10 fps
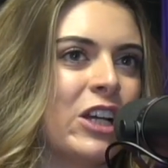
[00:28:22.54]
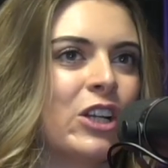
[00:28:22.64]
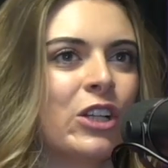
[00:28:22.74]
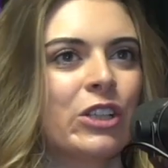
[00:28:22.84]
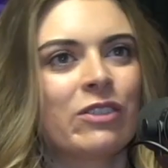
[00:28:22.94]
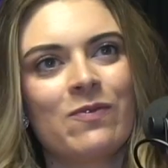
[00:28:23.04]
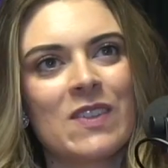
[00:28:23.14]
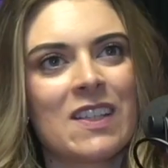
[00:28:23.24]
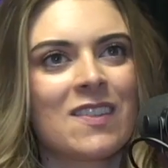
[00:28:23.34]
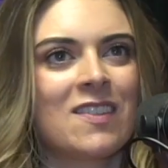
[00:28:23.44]

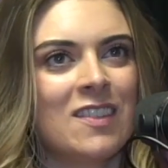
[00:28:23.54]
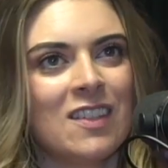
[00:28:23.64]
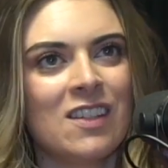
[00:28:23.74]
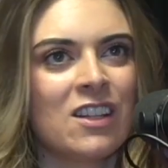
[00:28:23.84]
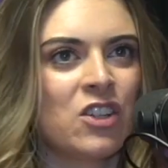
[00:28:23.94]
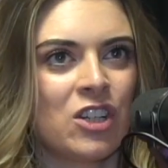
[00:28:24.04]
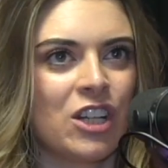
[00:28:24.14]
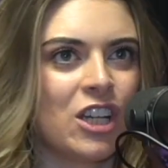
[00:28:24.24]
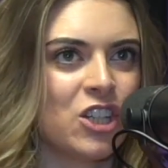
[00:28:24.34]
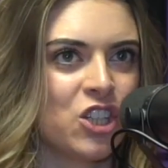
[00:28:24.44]

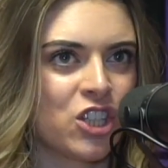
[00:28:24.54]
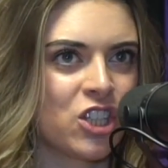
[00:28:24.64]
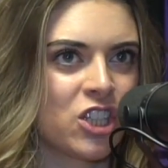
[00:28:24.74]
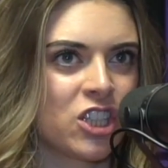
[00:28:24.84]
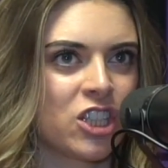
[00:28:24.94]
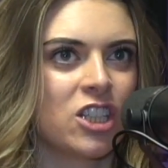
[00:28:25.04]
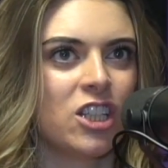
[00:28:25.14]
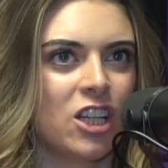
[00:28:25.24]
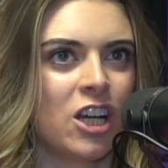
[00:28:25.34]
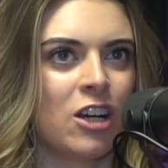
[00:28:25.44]
1,600-ish
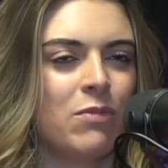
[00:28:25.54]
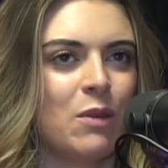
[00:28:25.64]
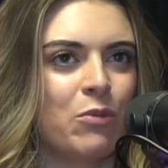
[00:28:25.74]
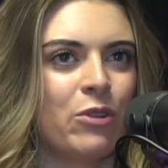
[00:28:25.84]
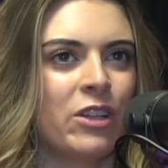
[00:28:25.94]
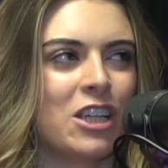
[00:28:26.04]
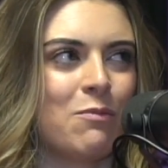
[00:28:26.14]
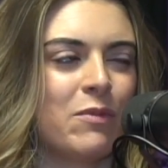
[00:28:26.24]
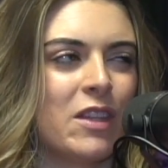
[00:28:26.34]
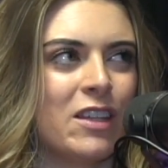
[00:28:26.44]
people that
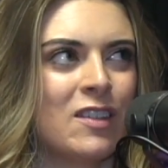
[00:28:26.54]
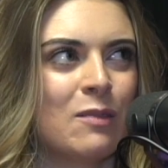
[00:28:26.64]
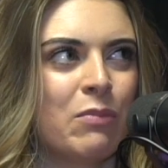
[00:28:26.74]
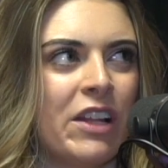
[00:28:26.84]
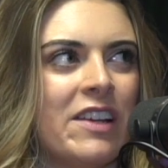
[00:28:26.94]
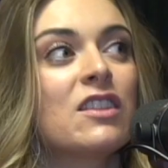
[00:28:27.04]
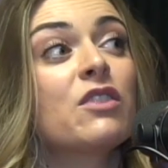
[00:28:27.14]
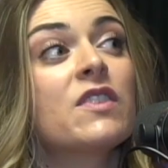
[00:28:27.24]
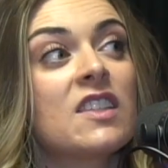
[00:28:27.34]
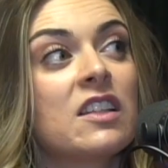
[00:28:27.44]
keep this place and
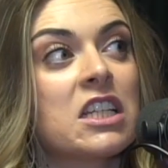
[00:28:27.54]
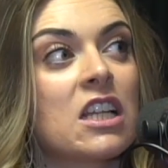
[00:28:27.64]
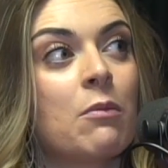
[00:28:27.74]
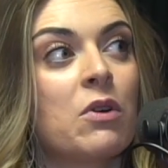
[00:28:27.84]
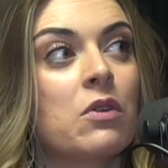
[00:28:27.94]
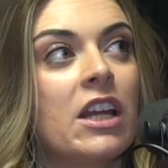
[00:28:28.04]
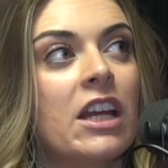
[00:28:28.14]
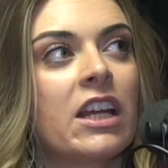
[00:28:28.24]
their facilities up and running.